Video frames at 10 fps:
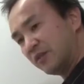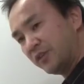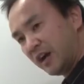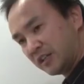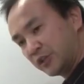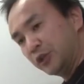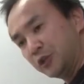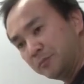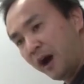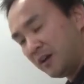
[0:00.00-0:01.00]
we got
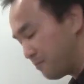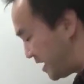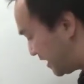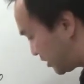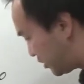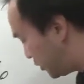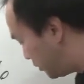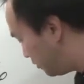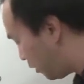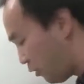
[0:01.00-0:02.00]
2 bottom peaks,
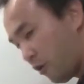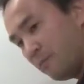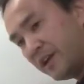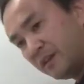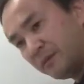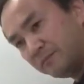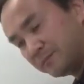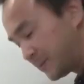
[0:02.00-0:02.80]
2 local minimum,